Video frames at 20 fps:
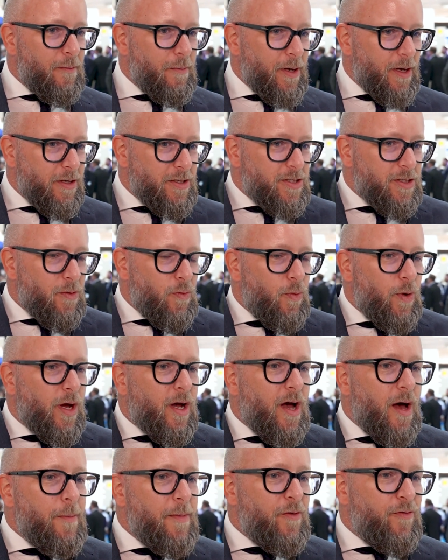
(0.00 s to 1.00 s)
Because we
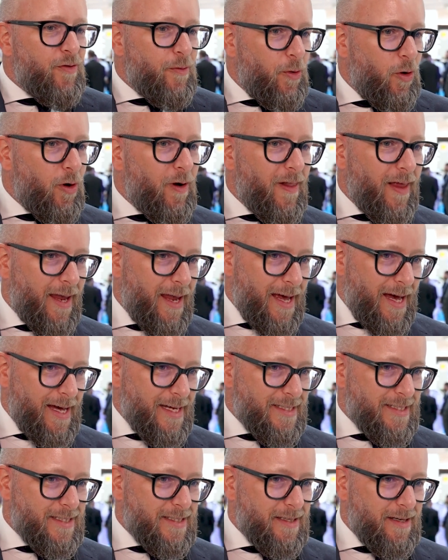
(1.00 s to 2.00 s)
come in from oil and
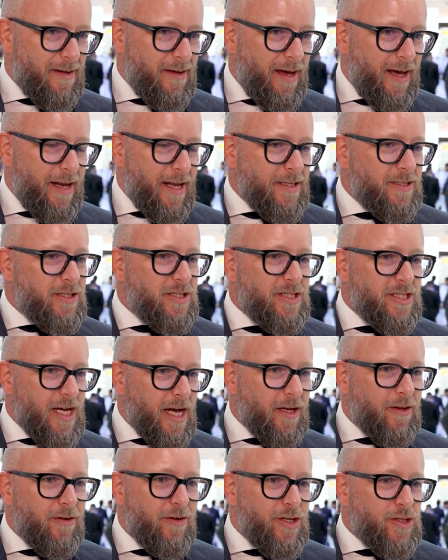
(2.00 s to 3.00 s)
gas, and that's a
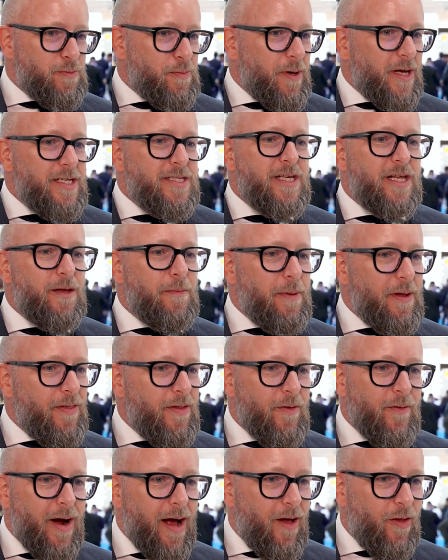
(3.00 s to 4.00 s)
sector that's basically
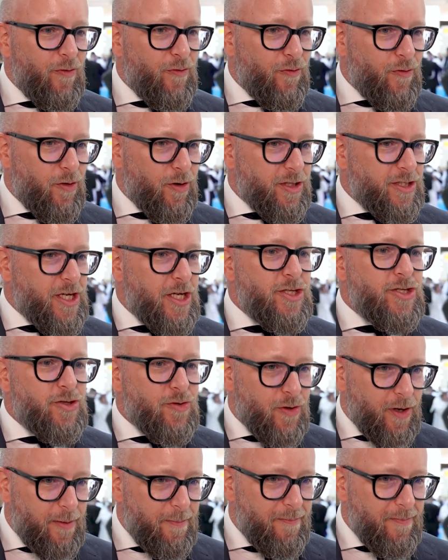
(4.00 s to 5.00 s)
been around for a
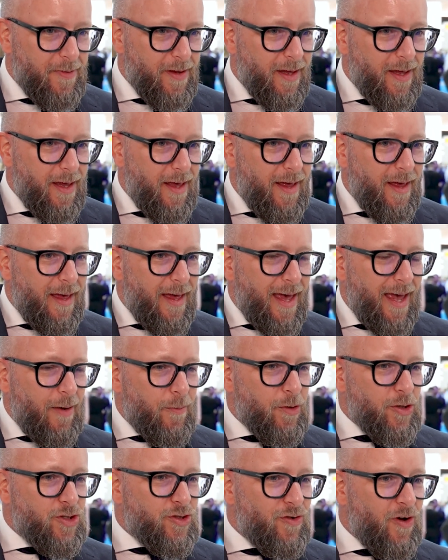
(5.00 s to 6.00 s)
century.
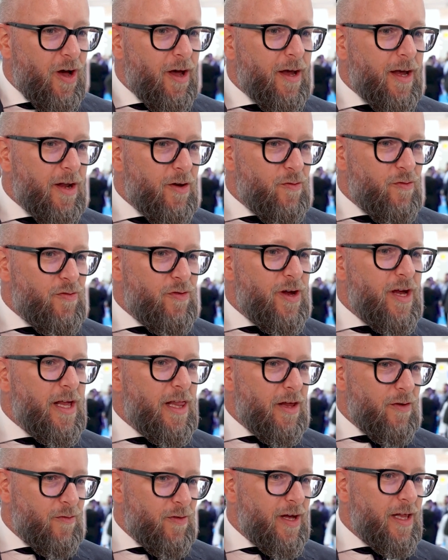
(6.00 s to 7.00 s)
And we're trying in a
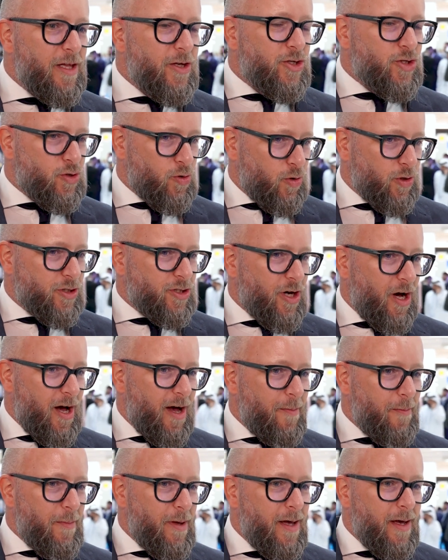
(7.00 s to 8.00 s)
really, really short
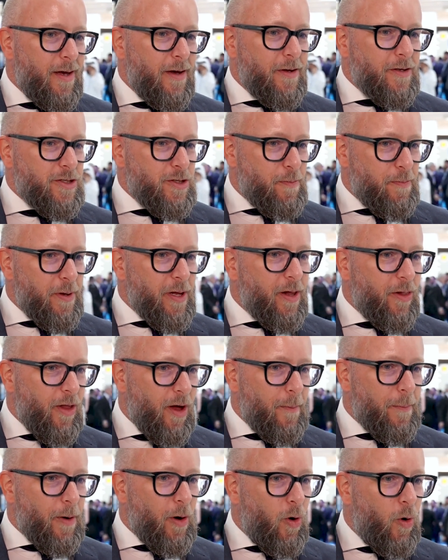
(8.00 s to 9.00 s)
time to build
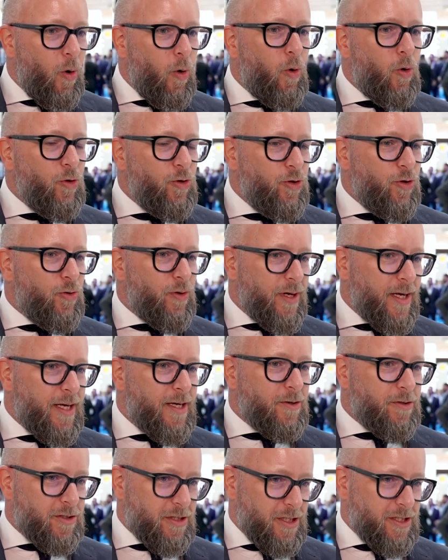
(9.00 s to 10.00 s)
up a whole new
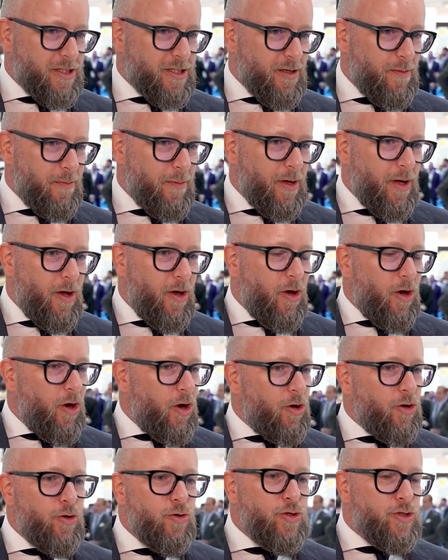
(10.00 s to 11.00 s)
ecosystem,
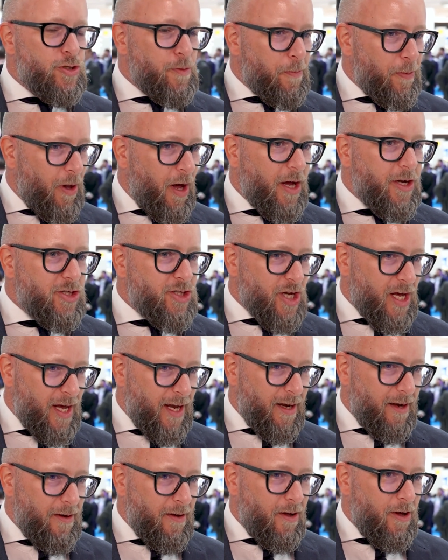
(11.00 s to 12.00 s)
a new supply
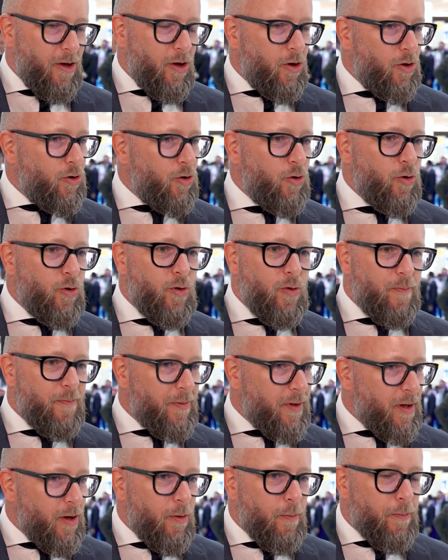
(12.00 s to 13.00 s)
chain, new
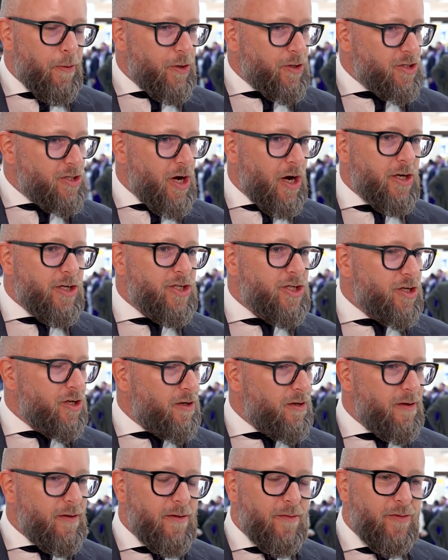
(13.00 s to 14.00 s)

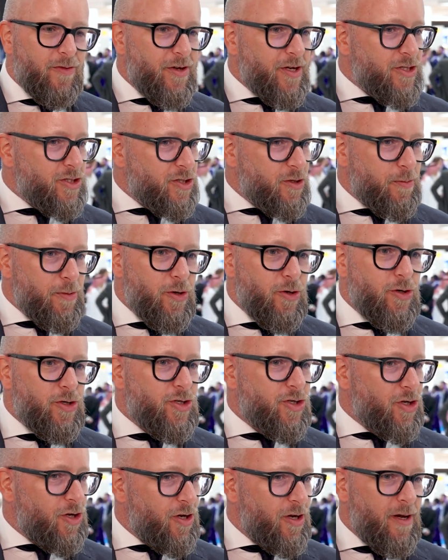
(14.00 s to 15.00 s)
production,
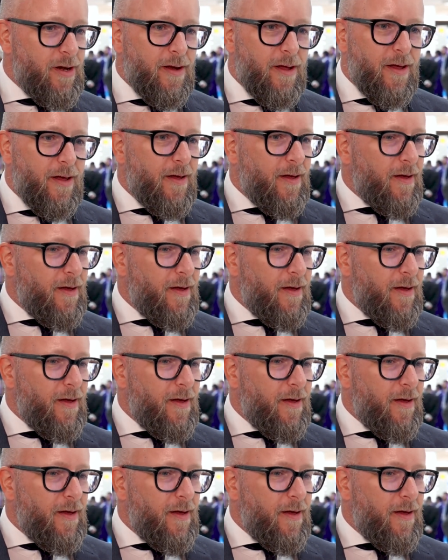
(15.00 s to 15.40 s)
distribution,